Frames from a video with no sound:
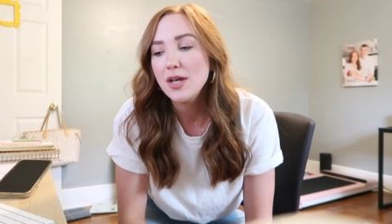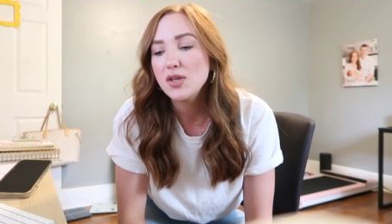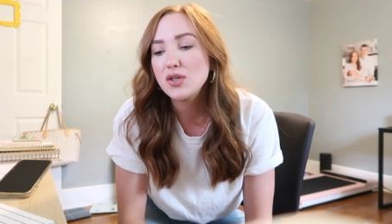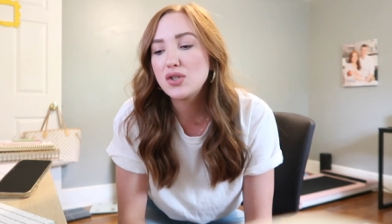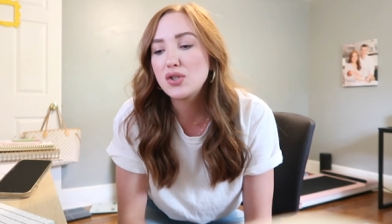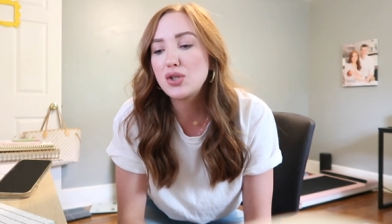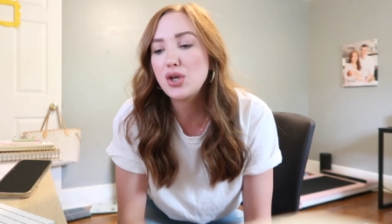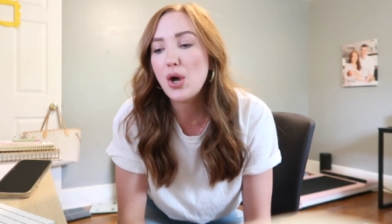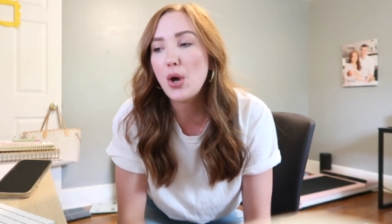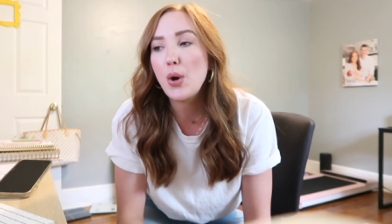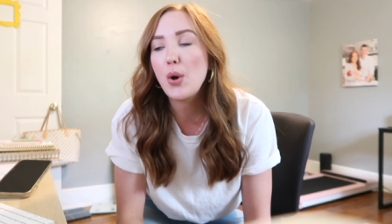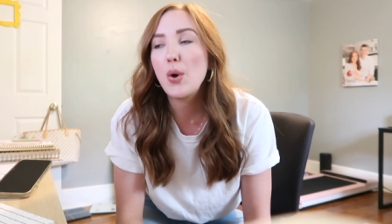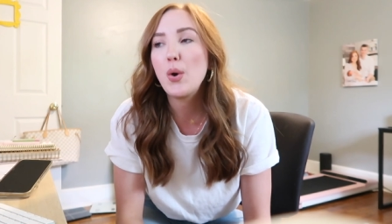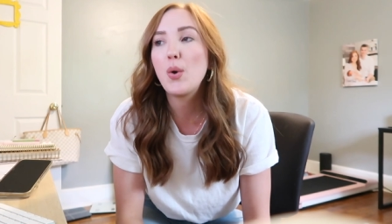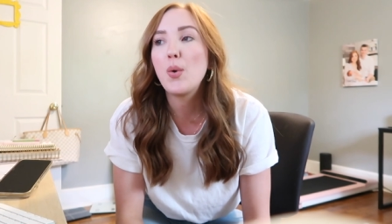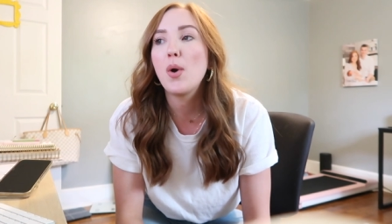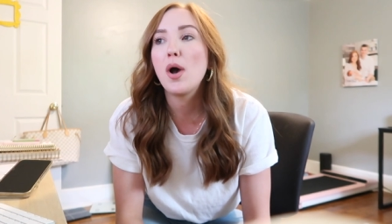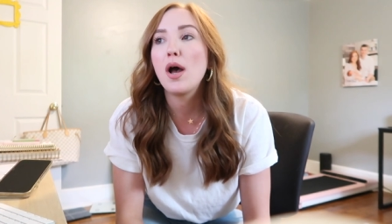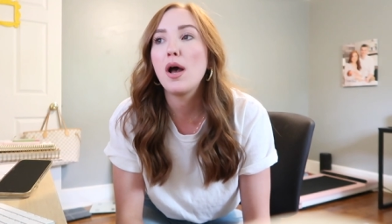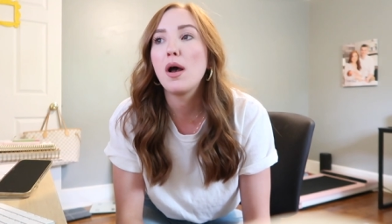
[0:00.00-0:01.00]

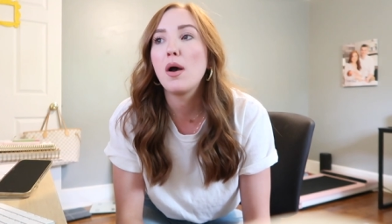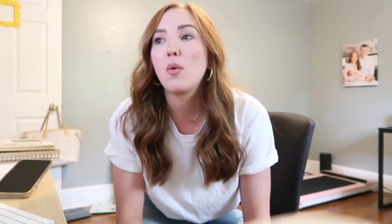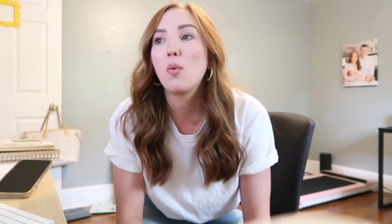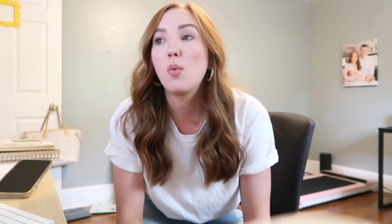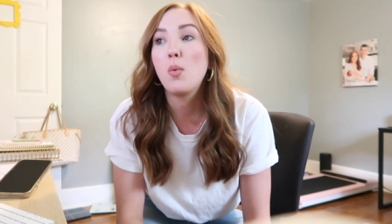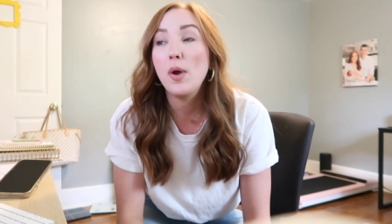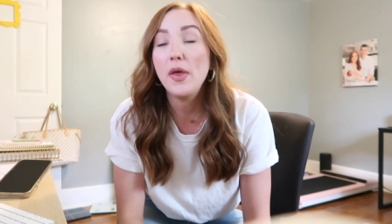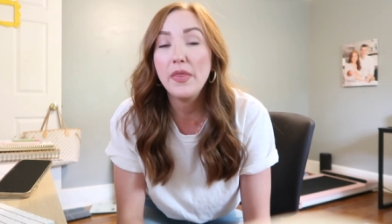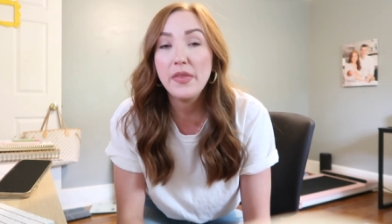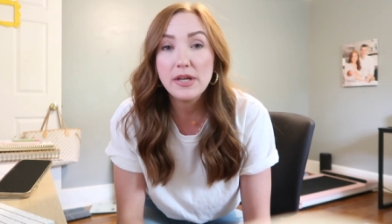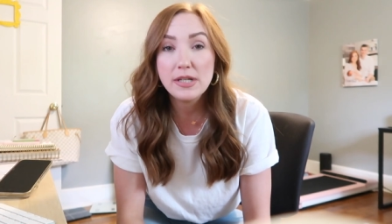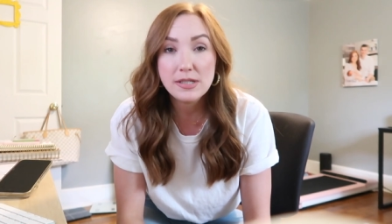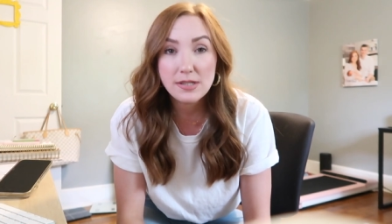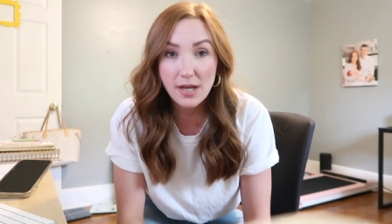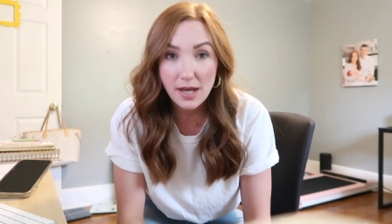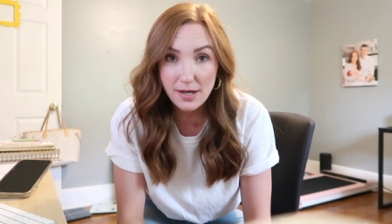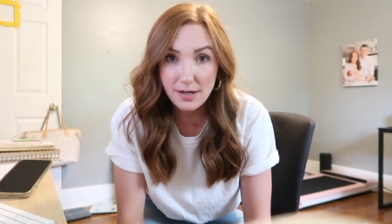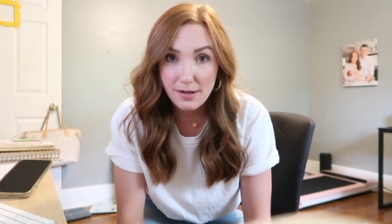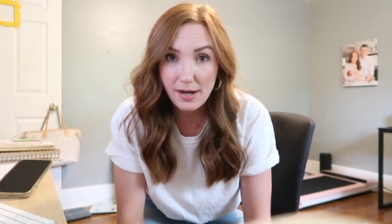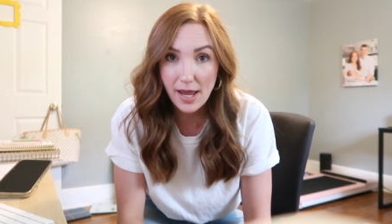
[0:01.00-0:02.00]
So within
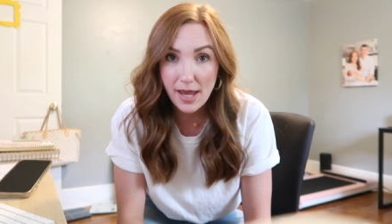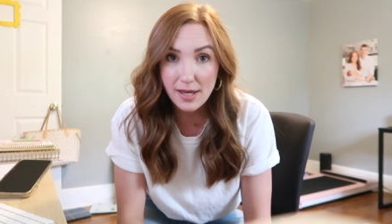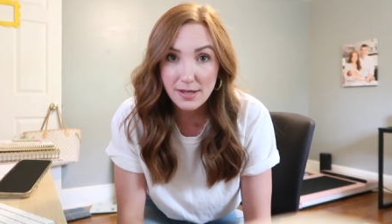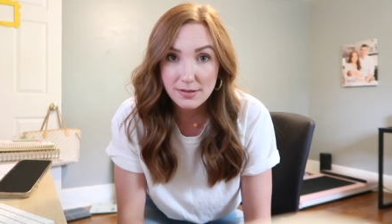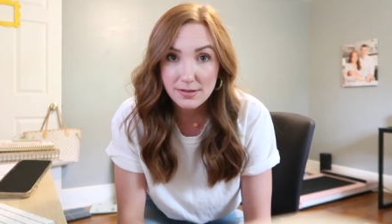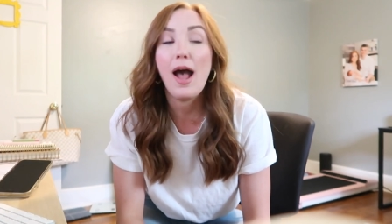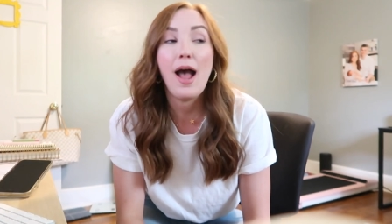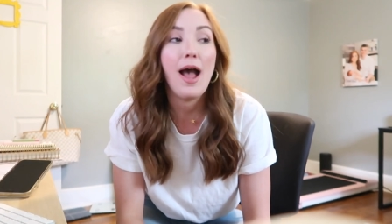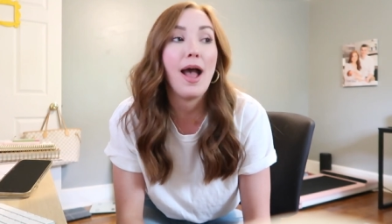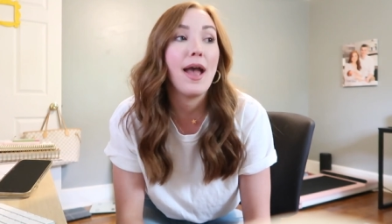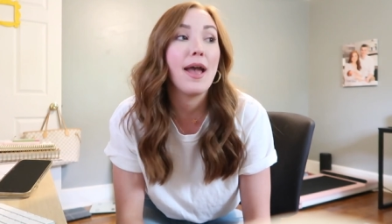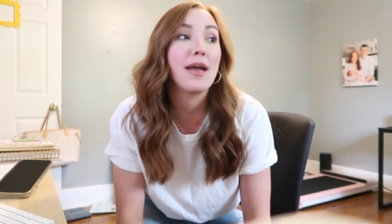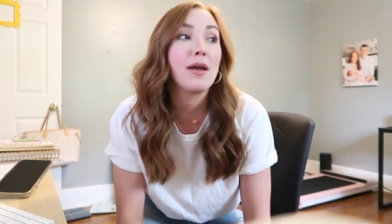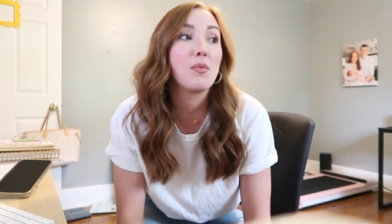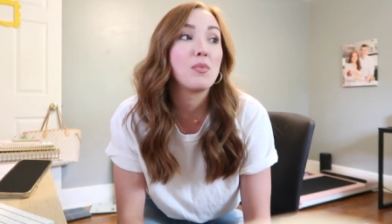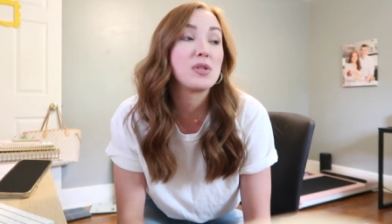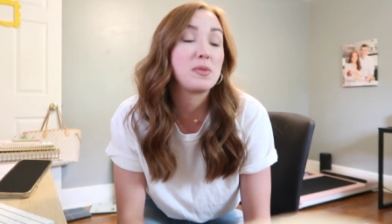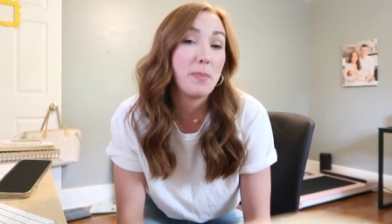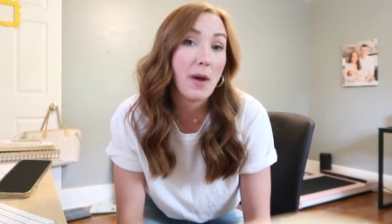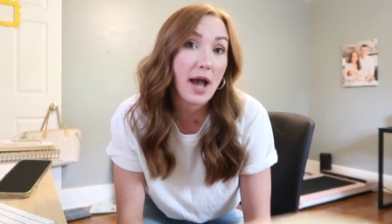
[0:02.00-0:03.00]
10 days, I
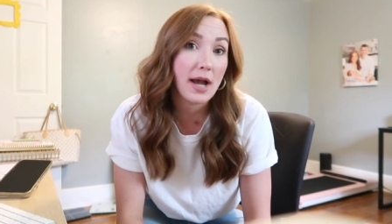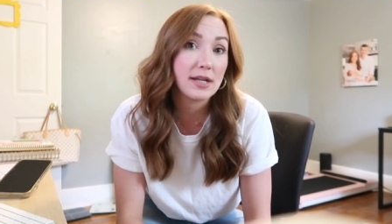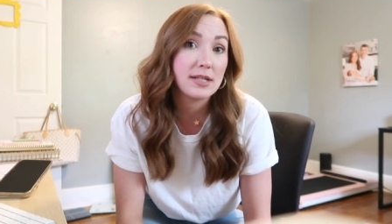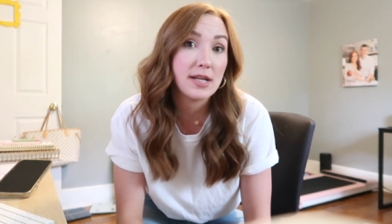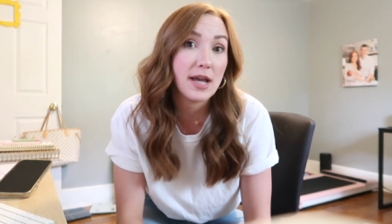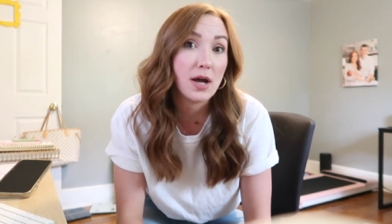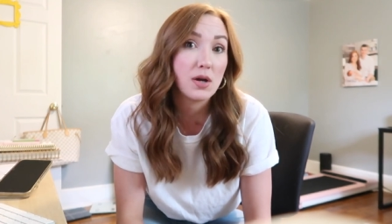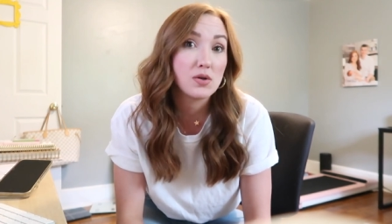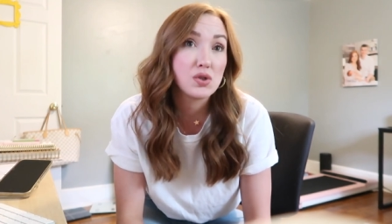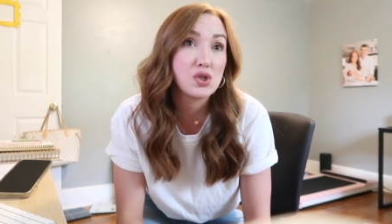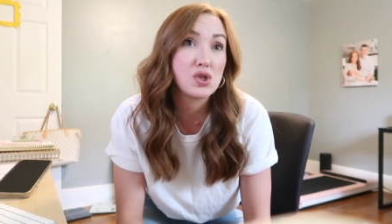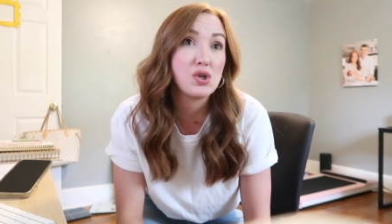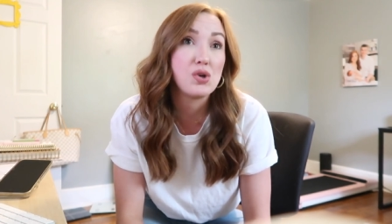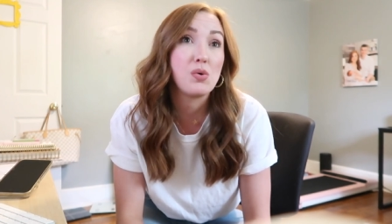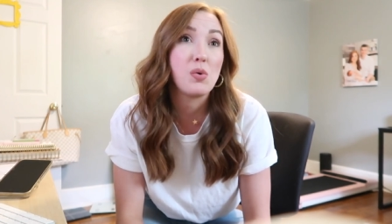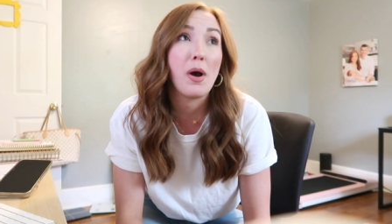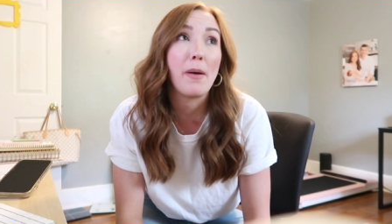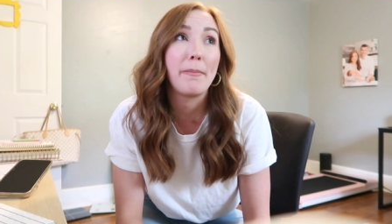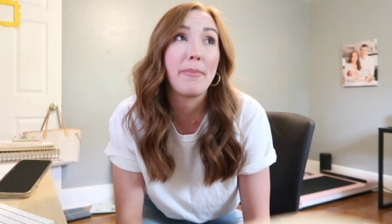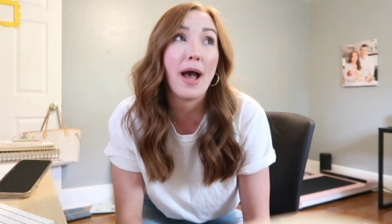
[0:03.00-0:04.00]
was back down
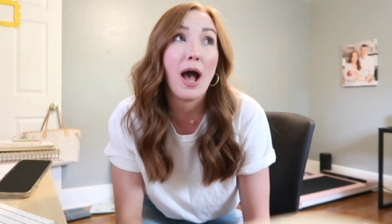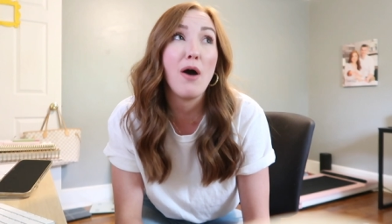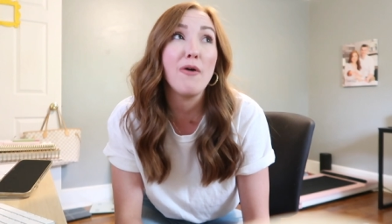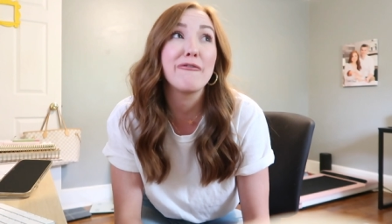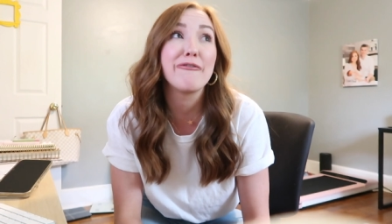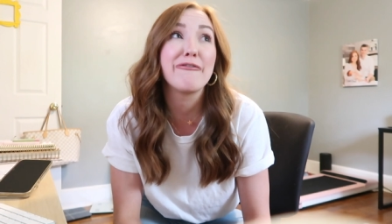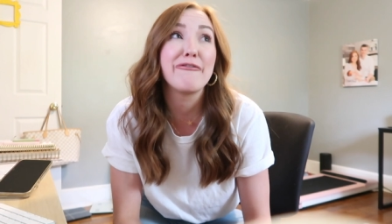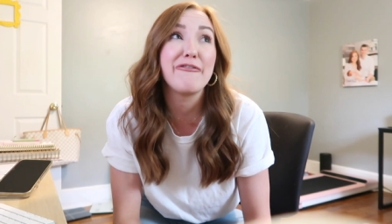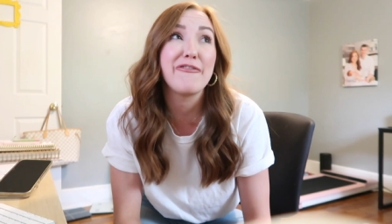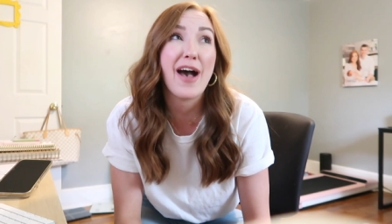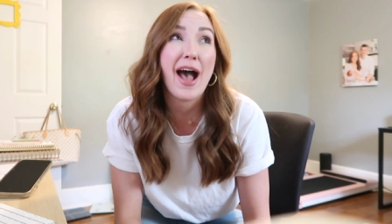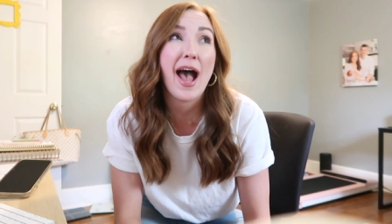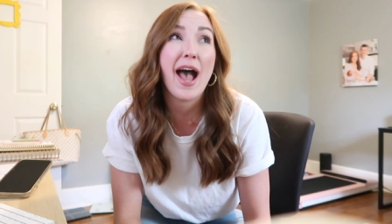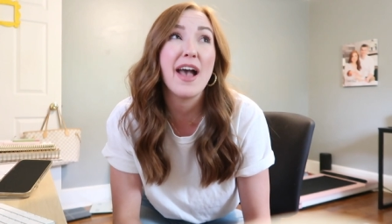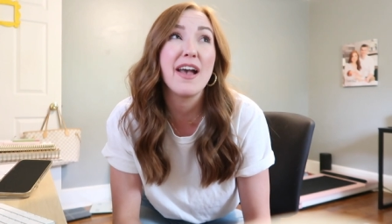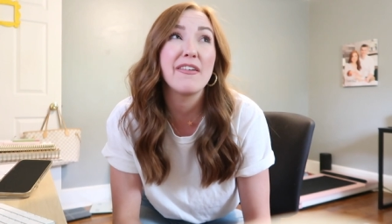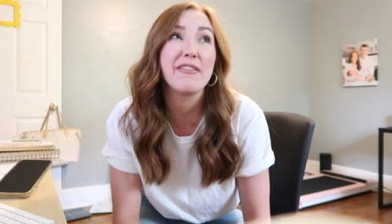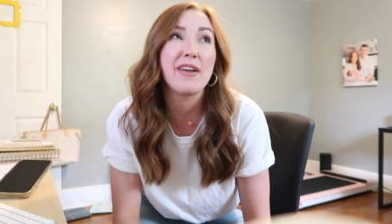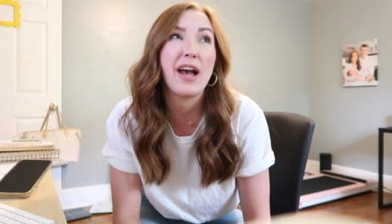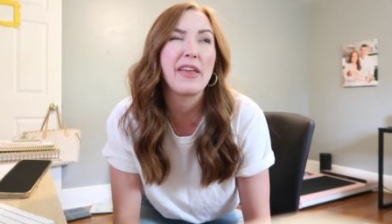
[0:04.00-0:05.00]
to about five,